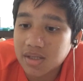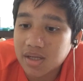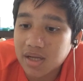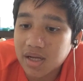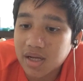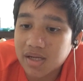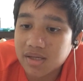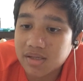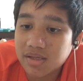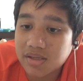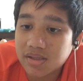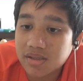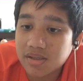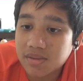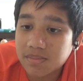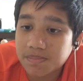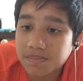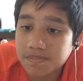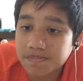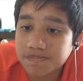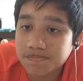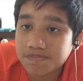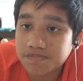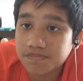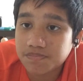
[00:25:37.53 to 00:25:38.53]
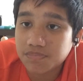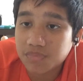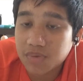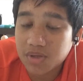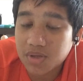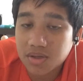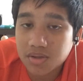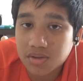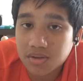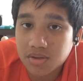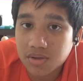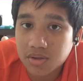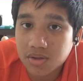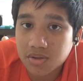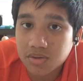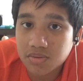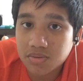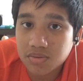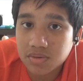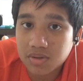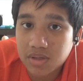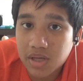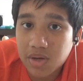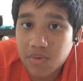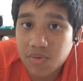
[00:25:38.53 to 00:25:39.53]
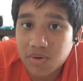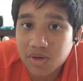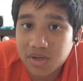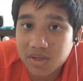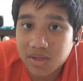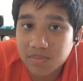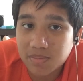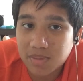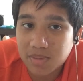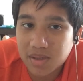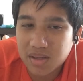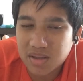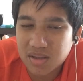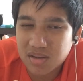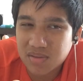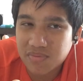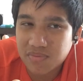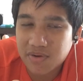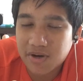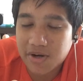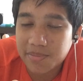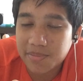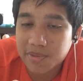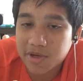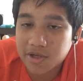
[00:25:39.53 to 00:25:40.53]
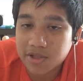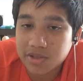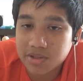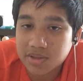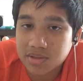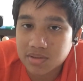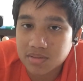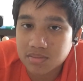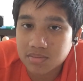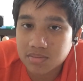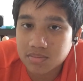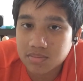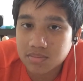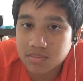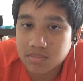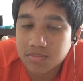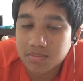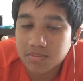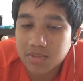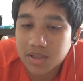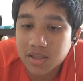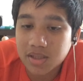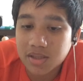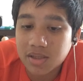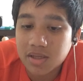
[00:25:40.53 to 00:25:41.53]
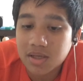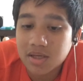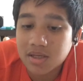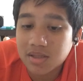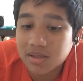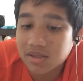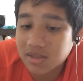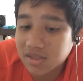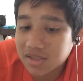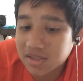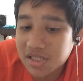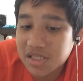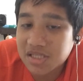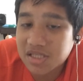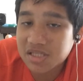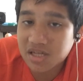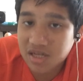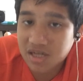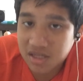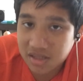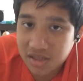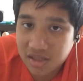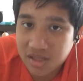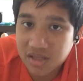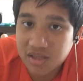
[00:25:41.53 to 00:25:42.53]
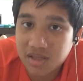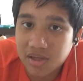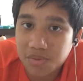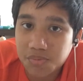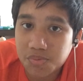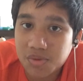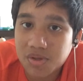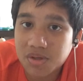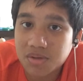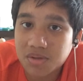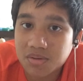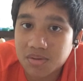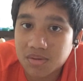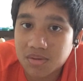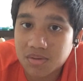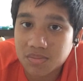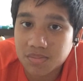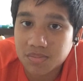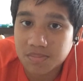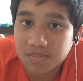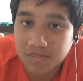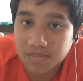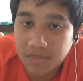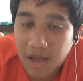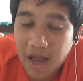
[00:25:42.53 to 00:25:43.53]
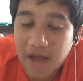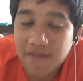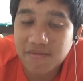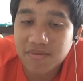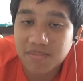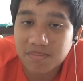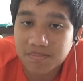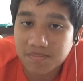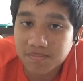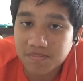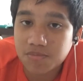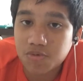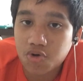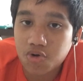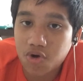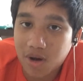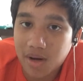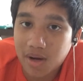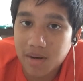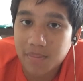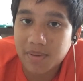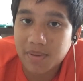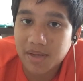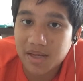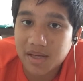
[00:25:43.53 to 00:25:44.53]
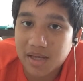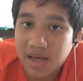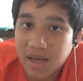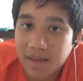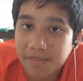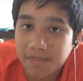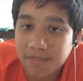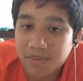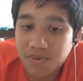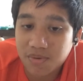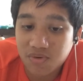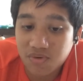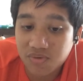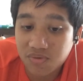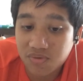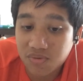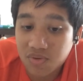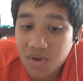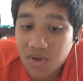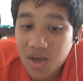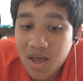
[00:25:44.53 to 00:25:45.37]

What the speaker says: And, they won it by a fair margin. But this season, I think they will have quite a big gap of